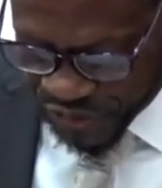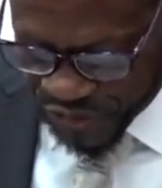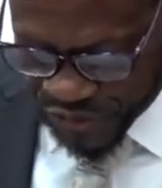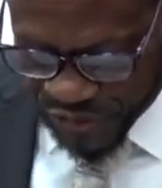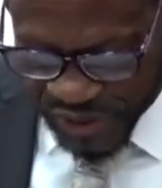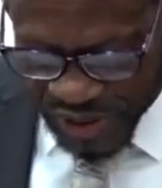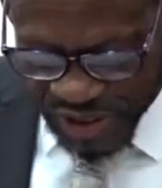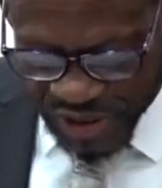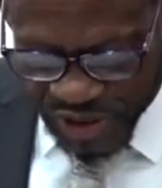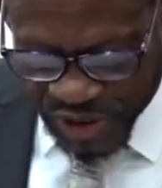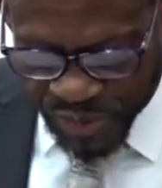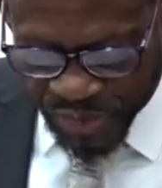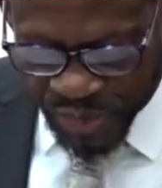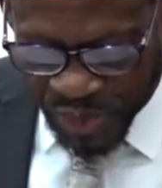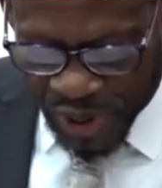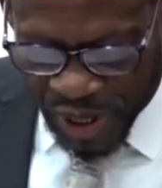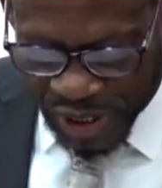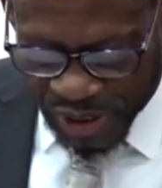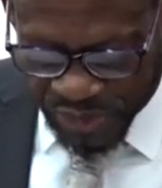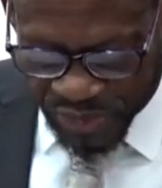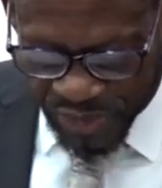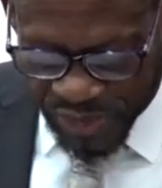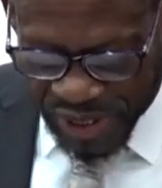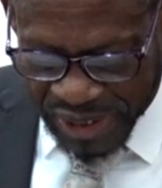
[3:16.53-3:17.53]
Affairs
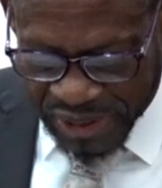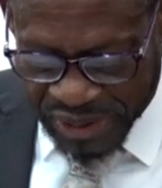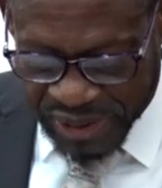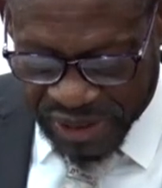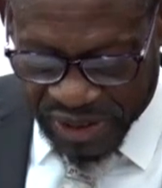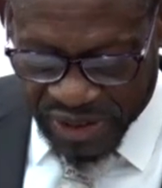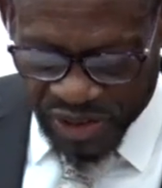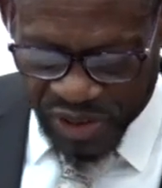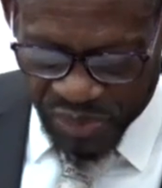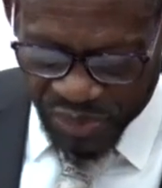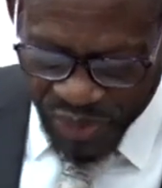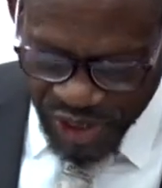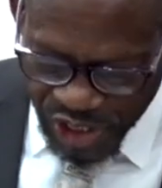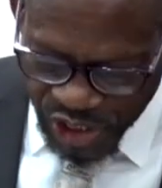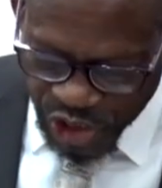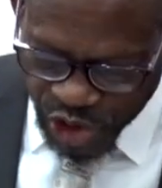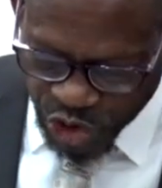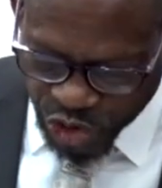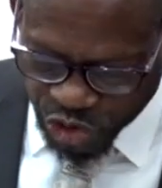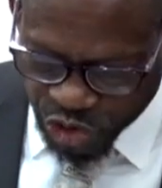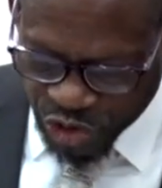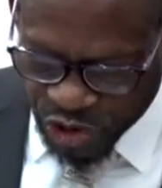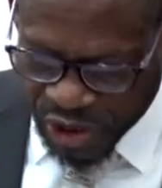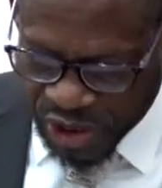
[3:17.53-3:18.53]
Department in the
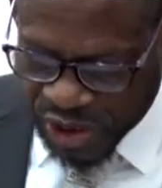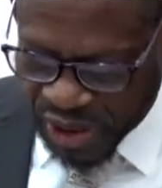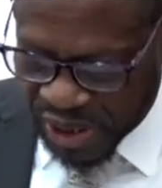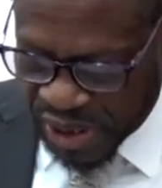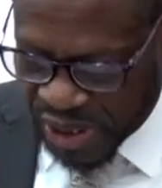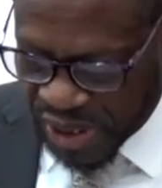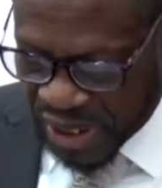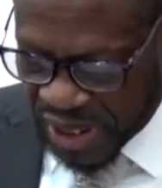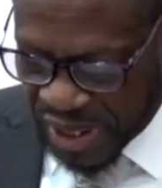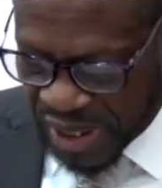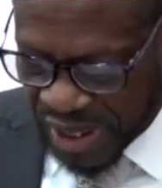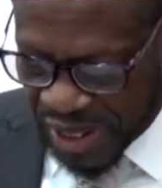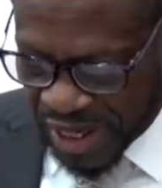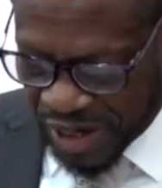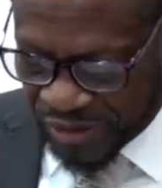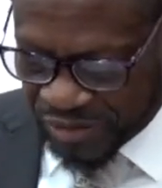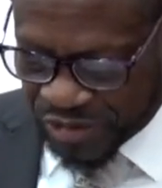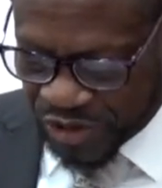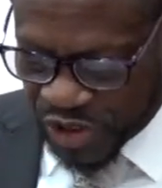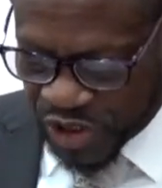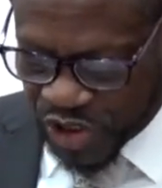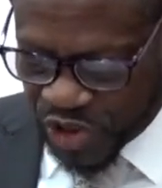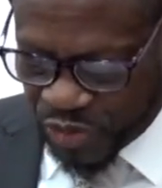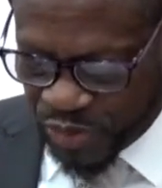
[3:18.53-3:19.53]
ministry
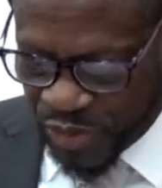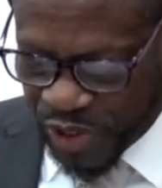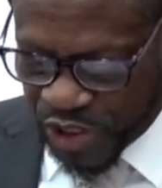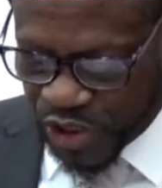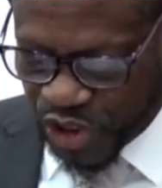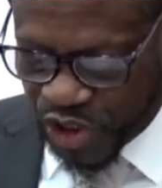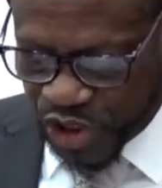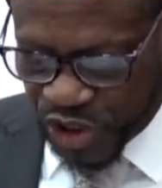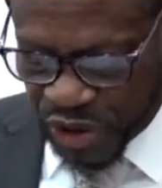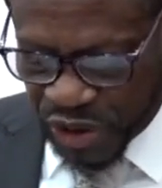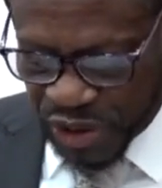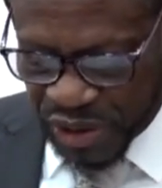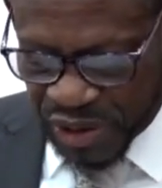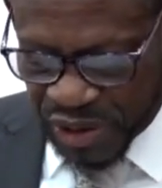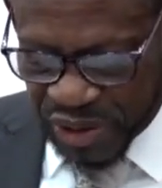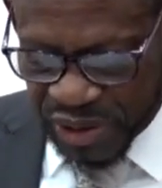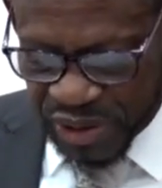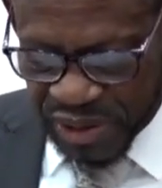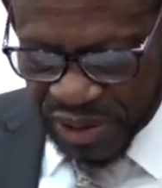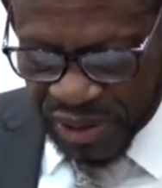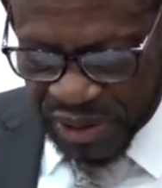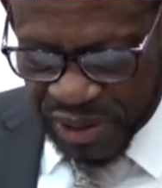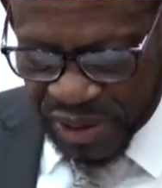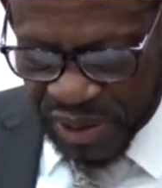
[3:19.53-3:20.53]
I've just mentioned,
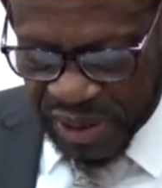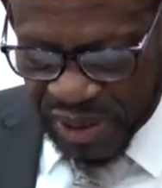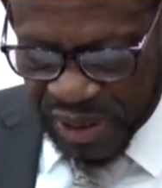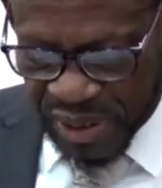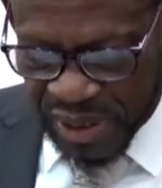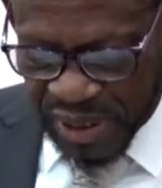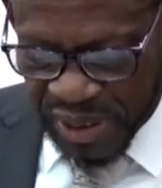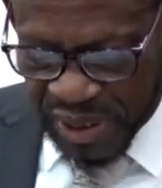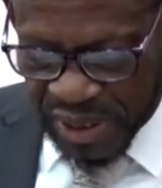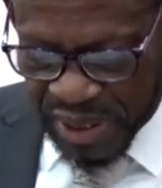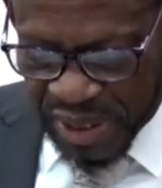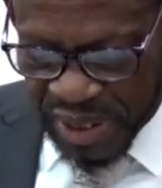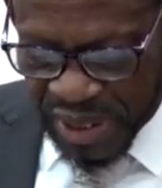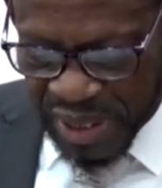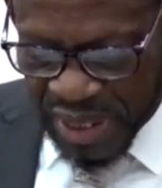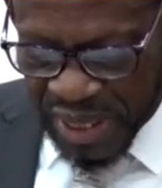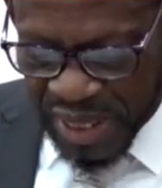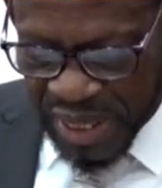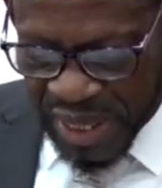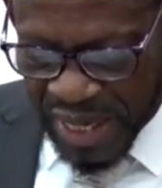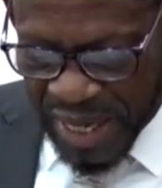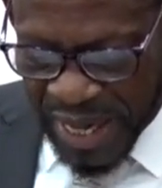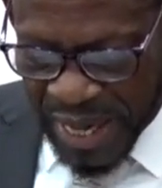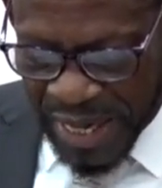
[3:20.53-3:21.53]

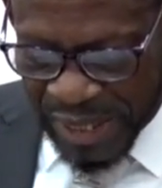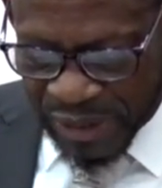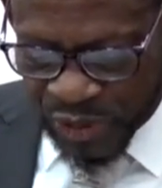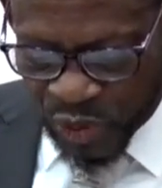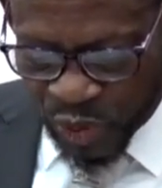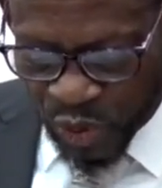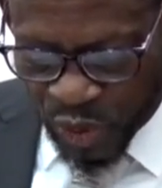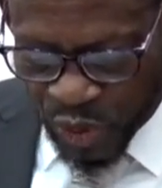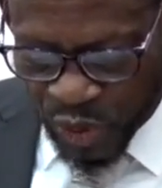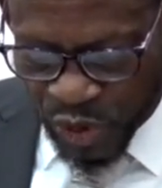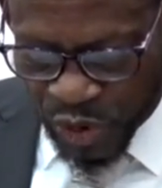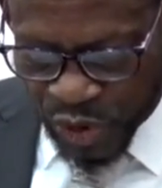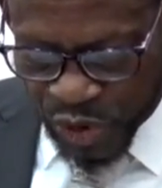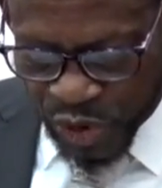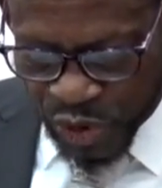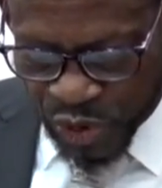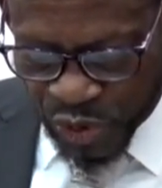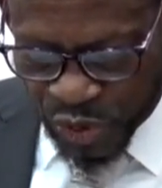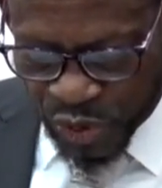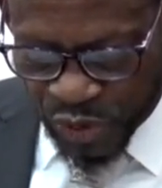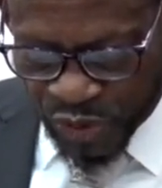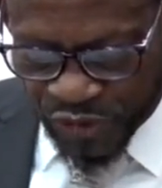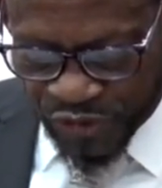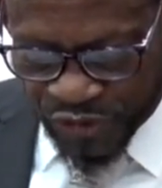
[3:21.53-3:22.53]
and
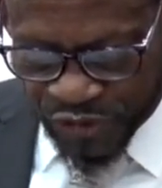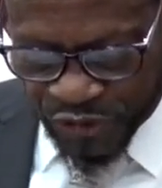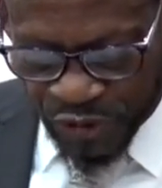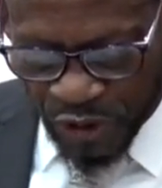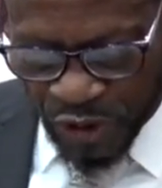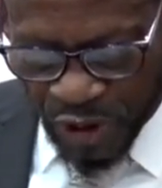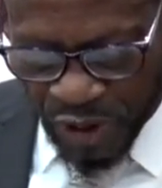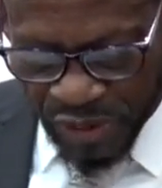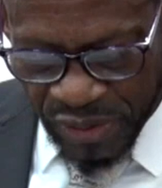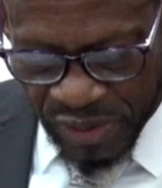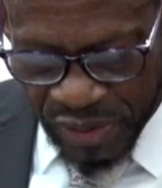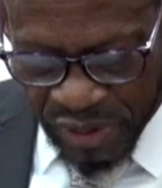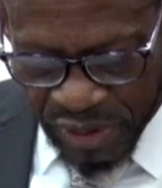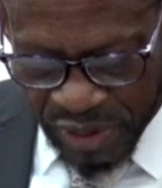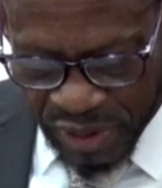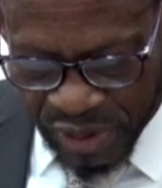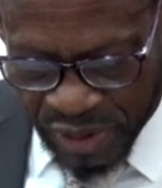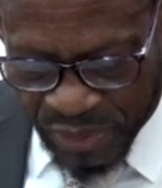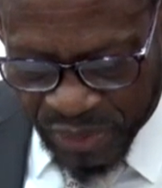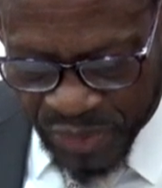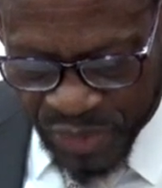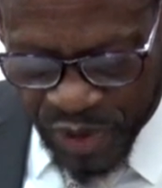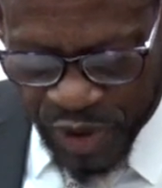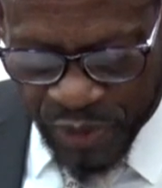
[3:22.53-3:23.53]
also for
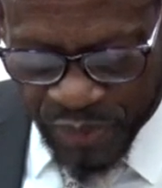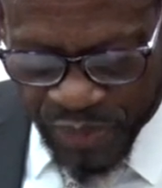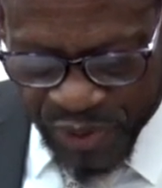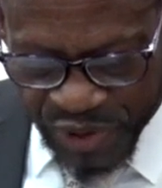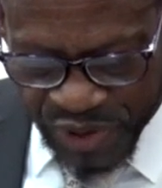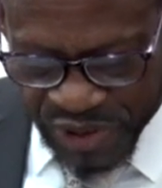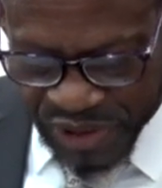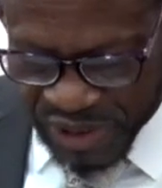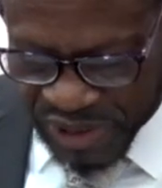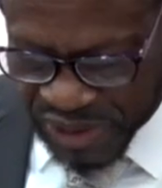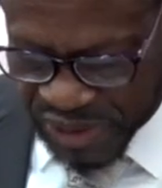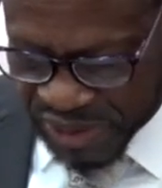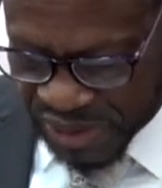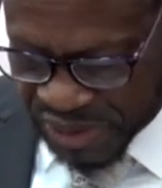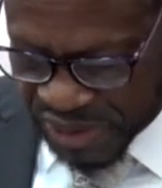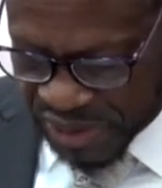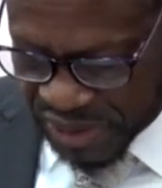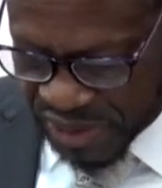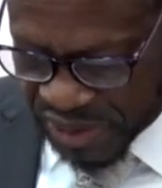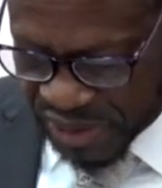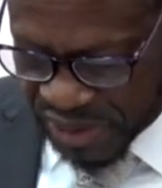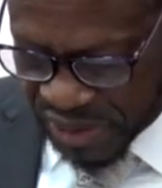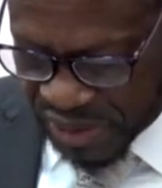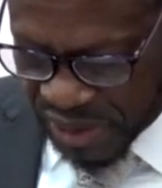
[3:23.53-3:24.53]
other
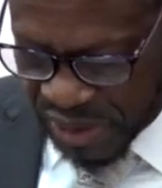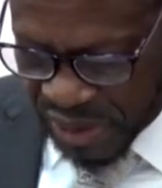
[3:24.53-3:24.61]
purposes.